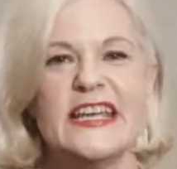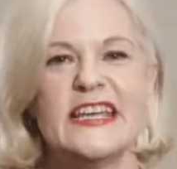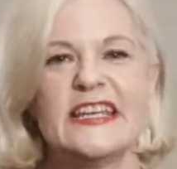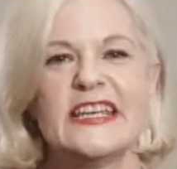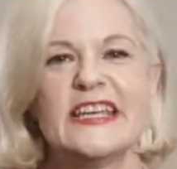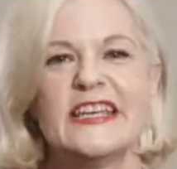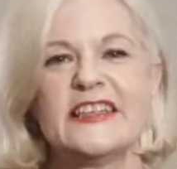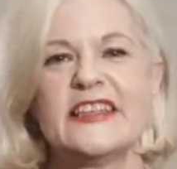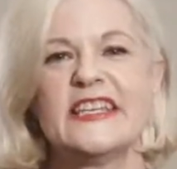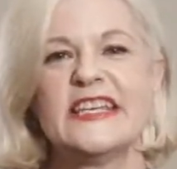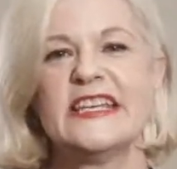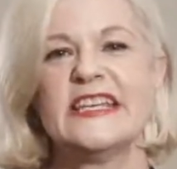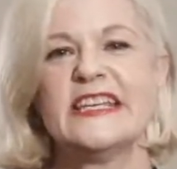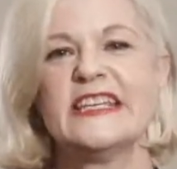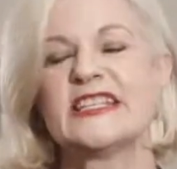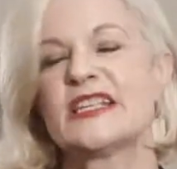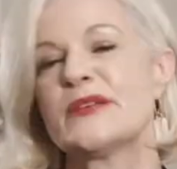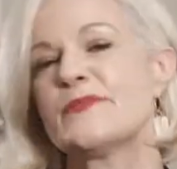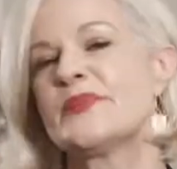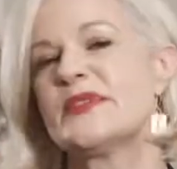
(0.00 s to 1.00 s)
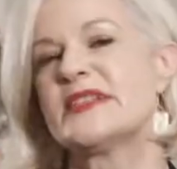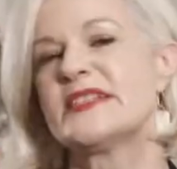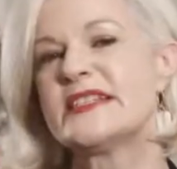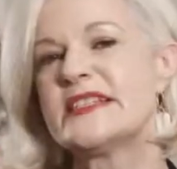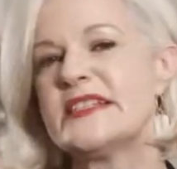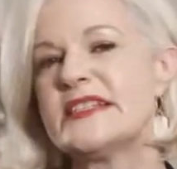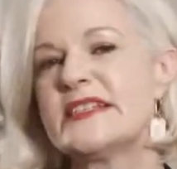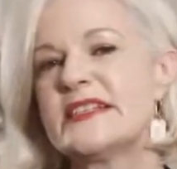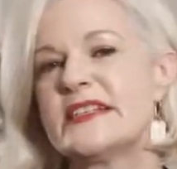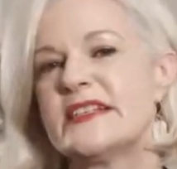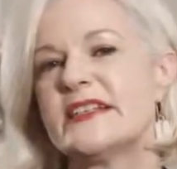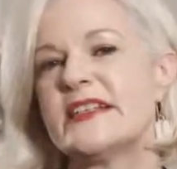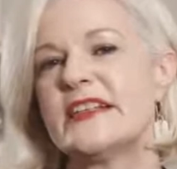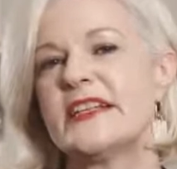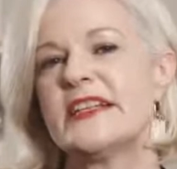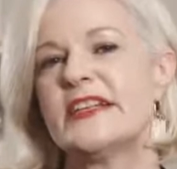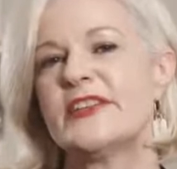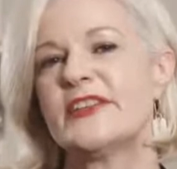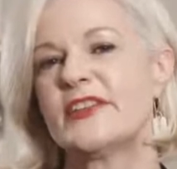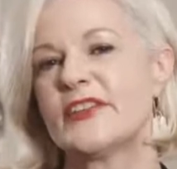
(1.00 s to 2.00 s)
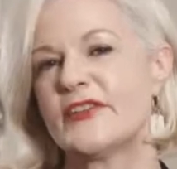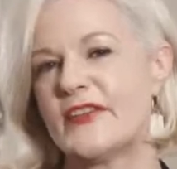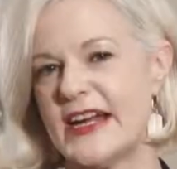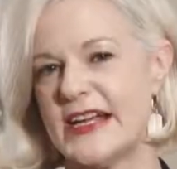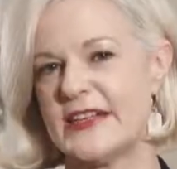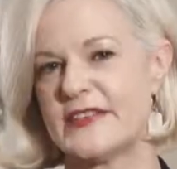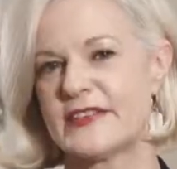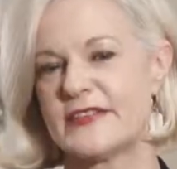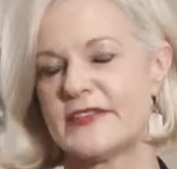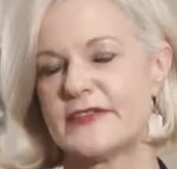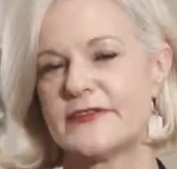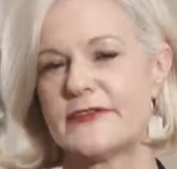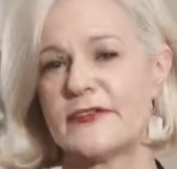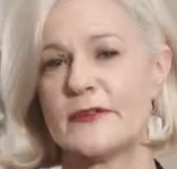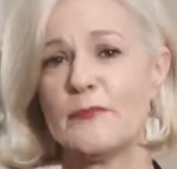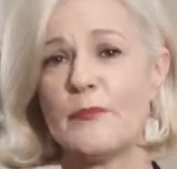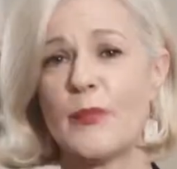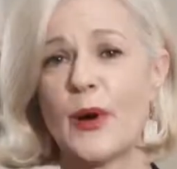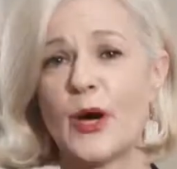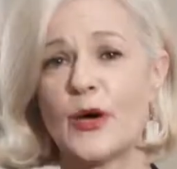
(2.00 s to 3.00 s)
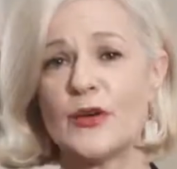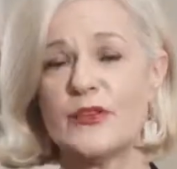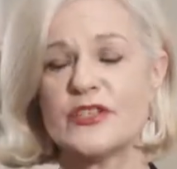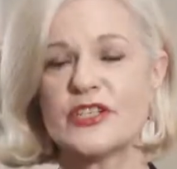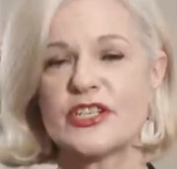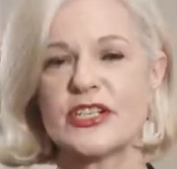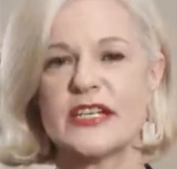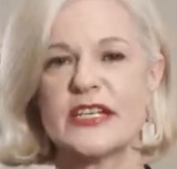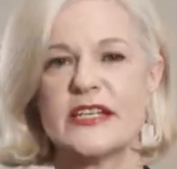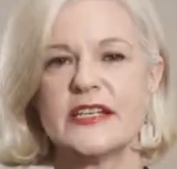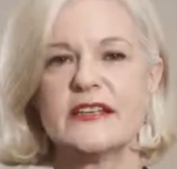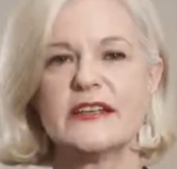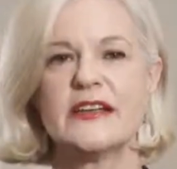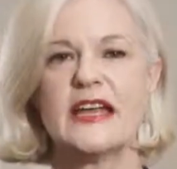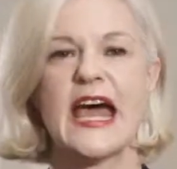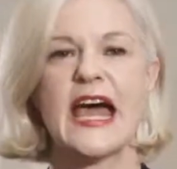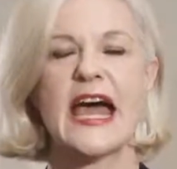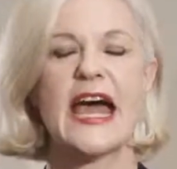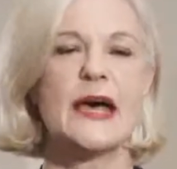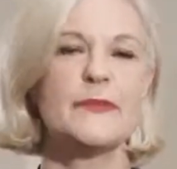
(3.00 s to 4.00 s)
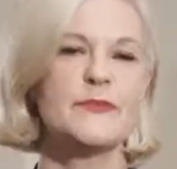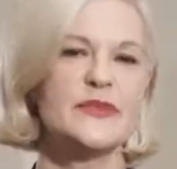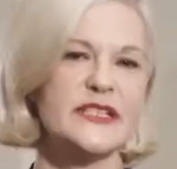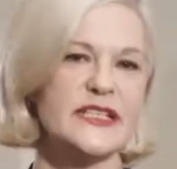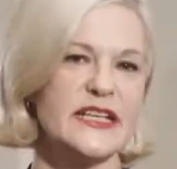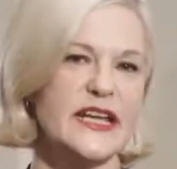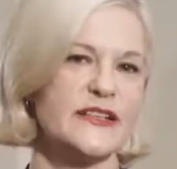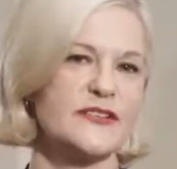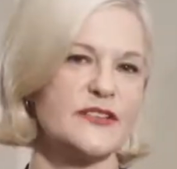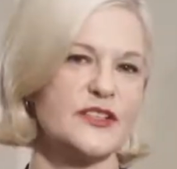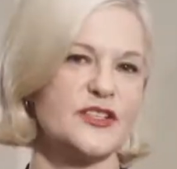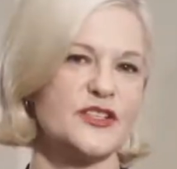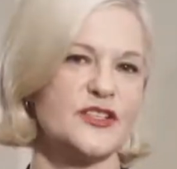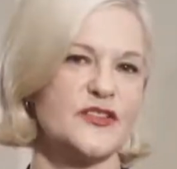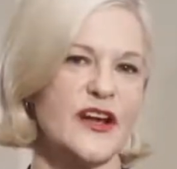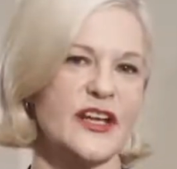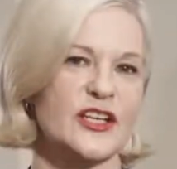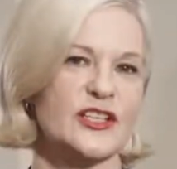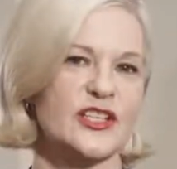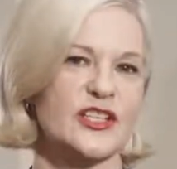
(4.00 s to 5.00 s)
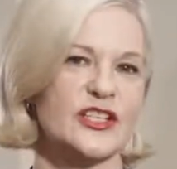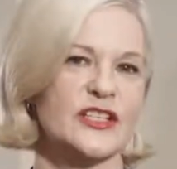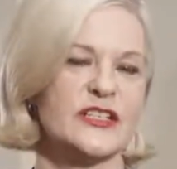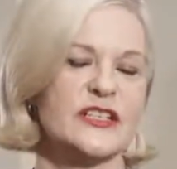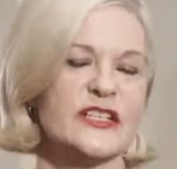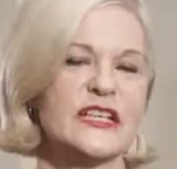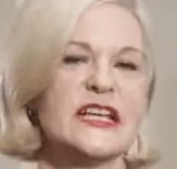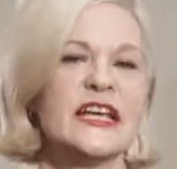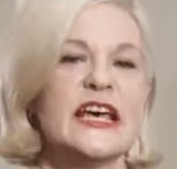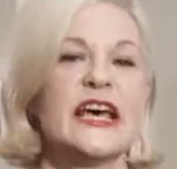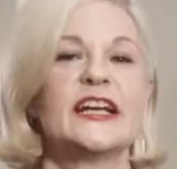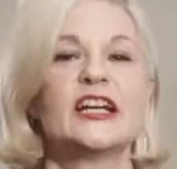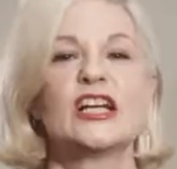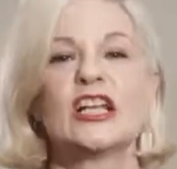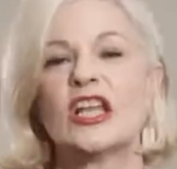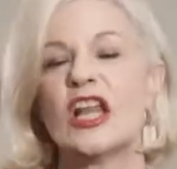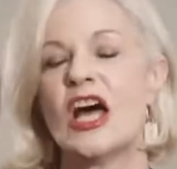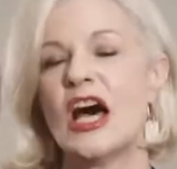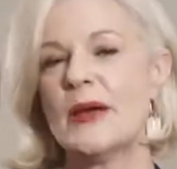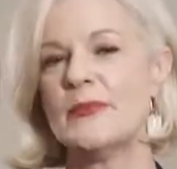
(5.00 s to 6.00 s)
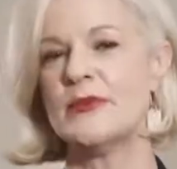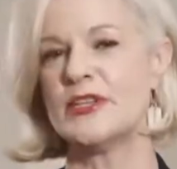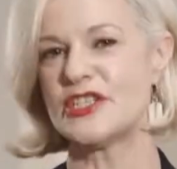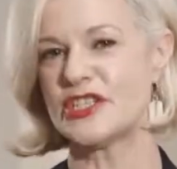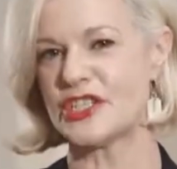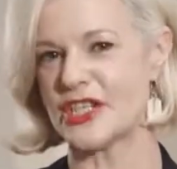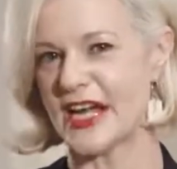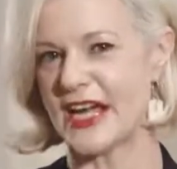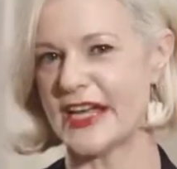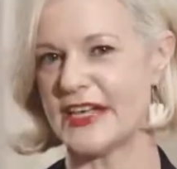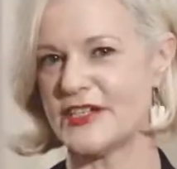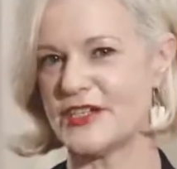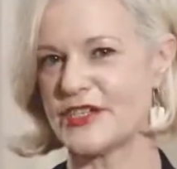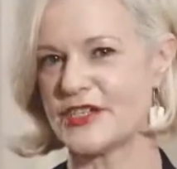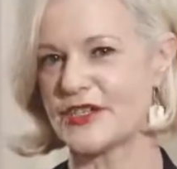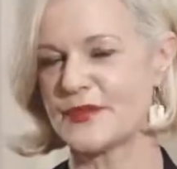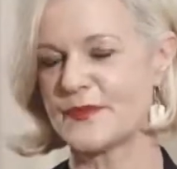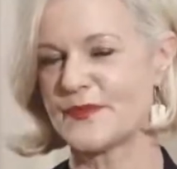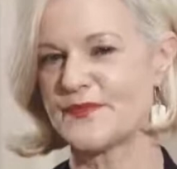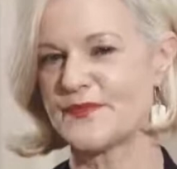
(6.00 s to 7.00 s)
Yet these are persistently at threat from poaching, habitat destruction and climate change.